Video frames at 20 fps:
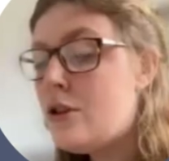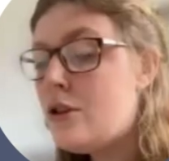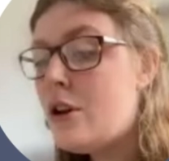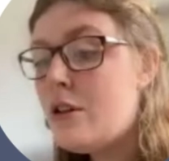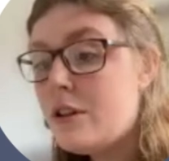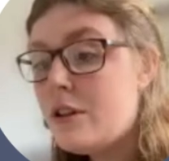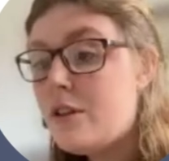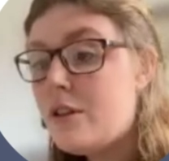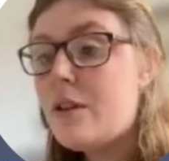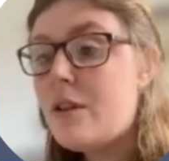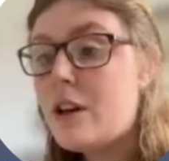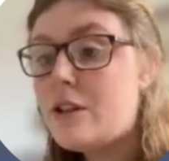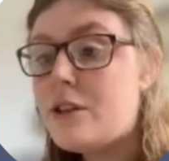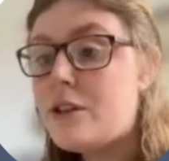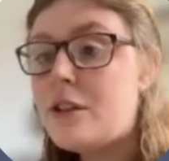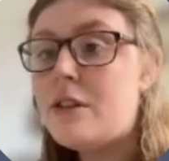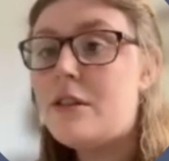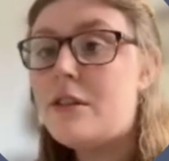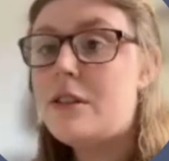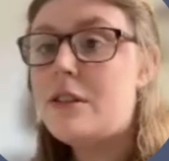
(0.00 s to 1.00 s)

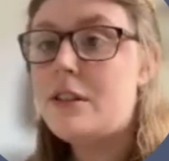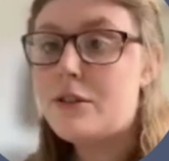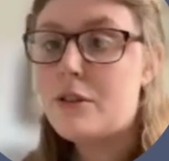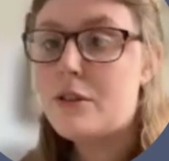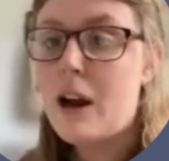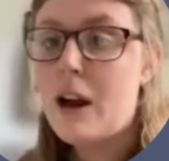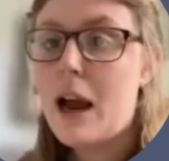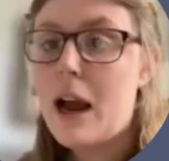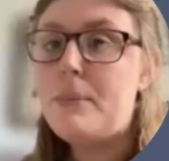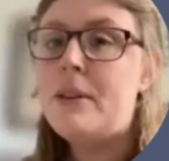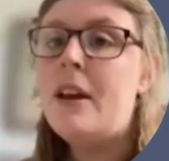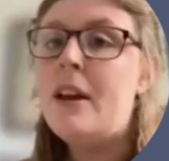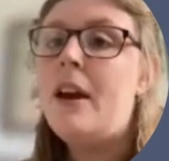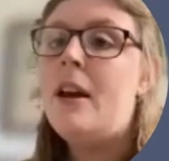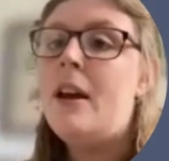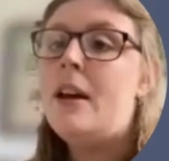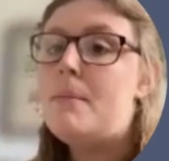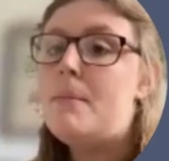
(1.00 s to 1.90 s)
neurodivergence describes